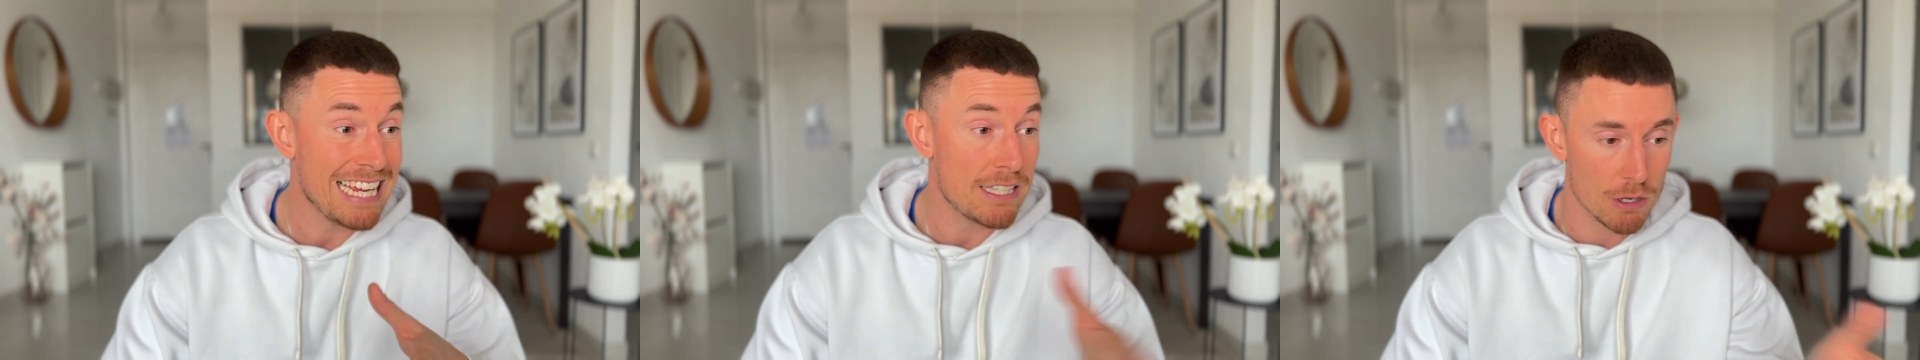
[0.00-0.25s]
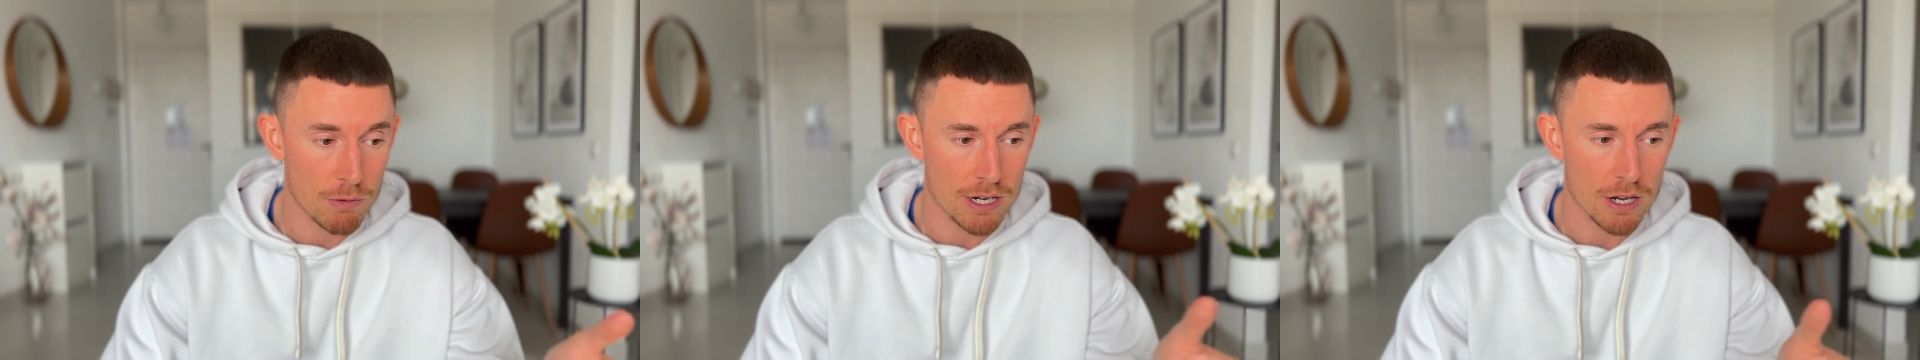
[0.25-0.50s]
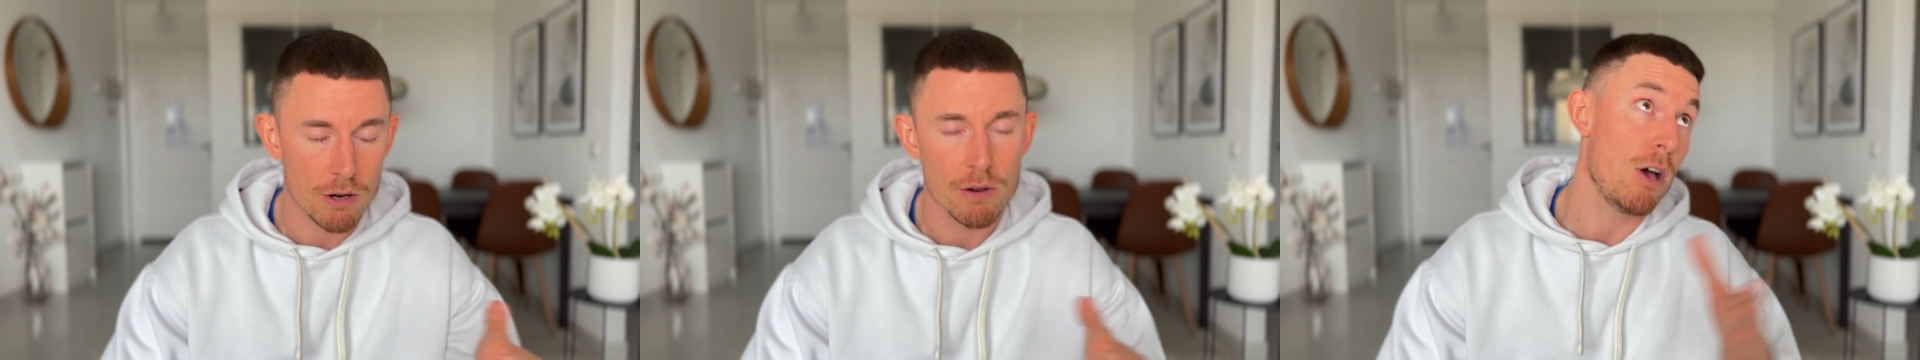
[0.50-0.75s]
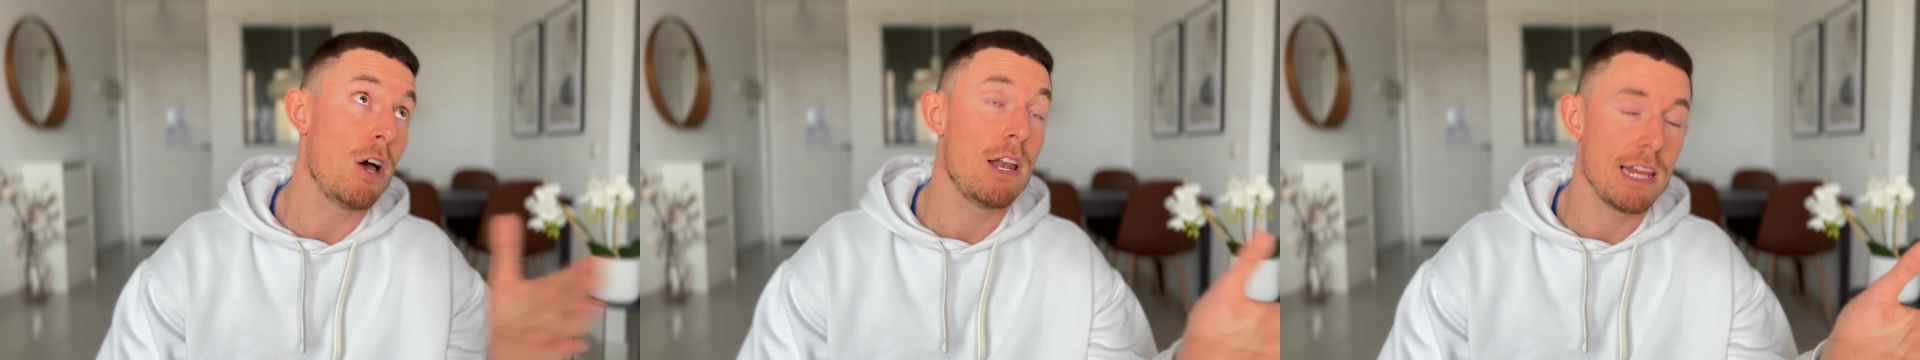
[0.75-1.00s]
eating
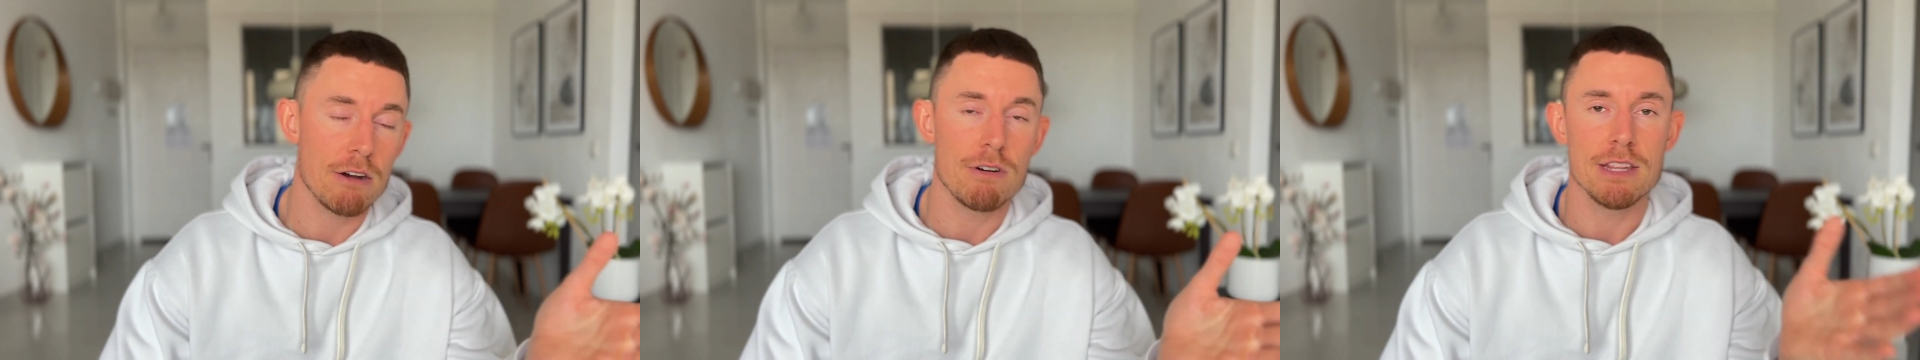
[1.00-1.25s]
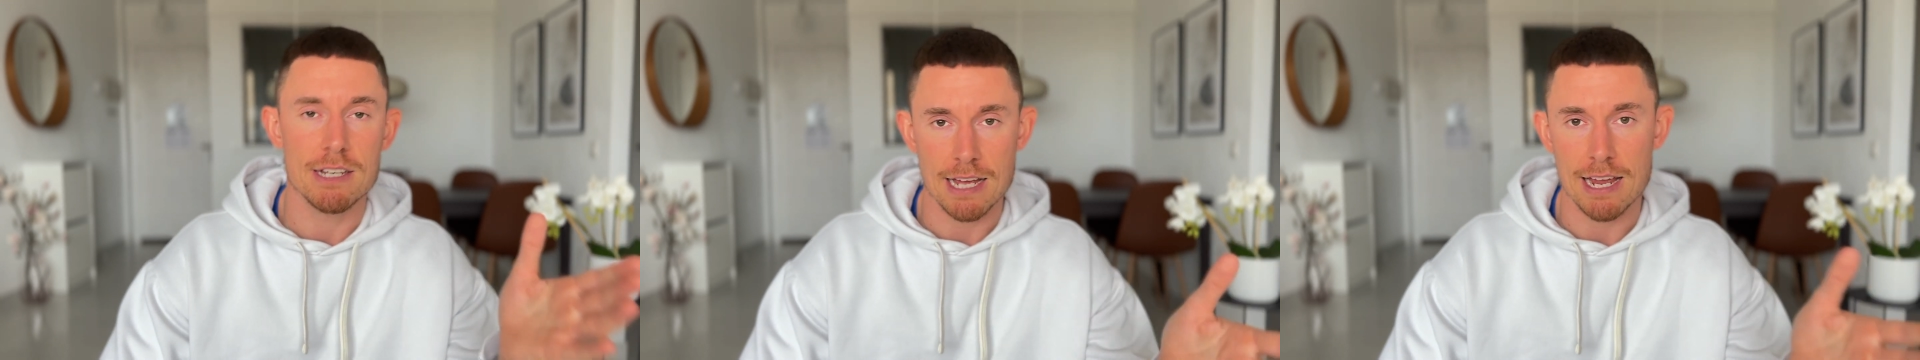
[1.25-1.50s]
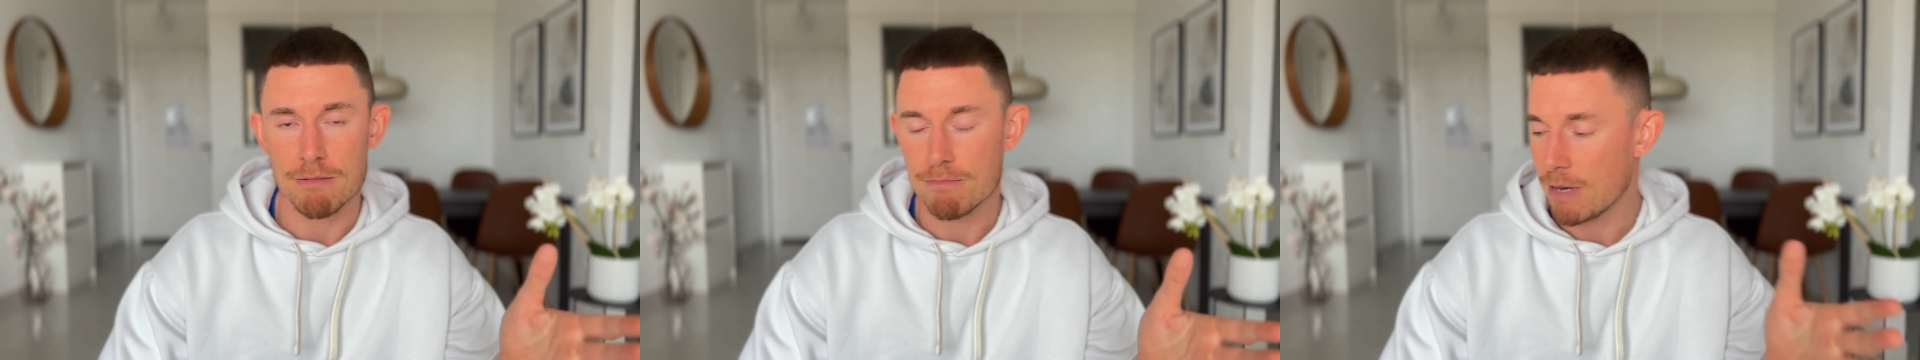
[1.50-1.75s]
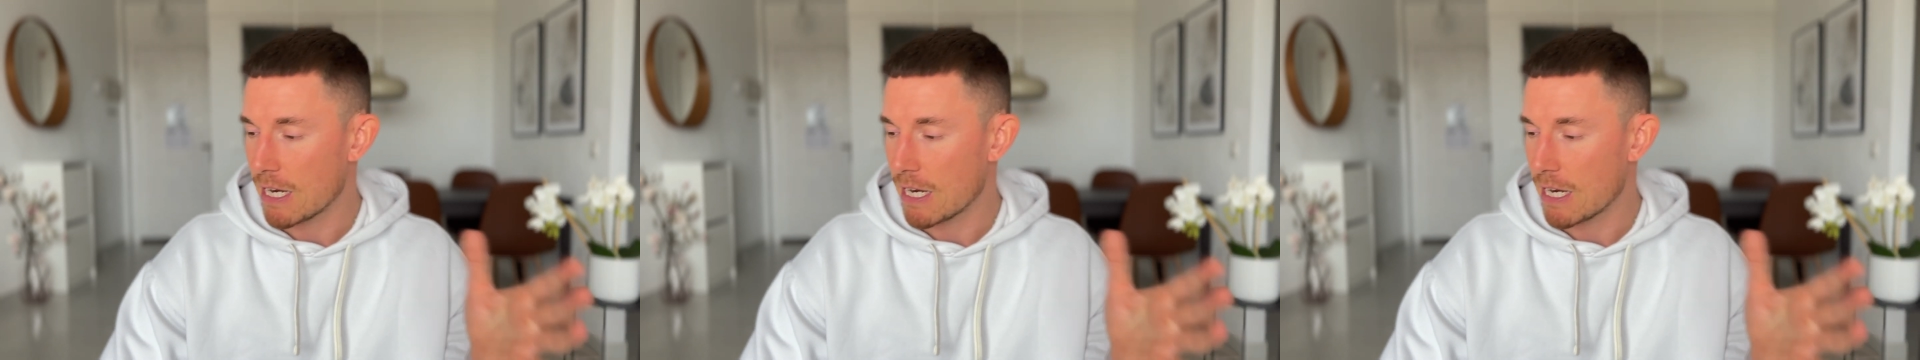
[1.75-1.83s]
window earlier in the day,